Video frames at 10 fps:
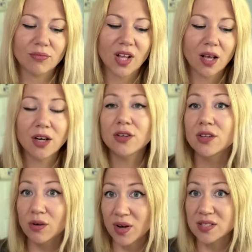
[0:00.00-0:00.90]
Here in the
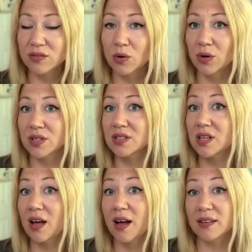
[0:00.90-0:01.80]
US, of course,
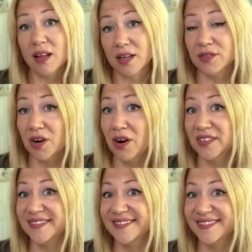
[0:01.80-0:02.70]
a lot of yarn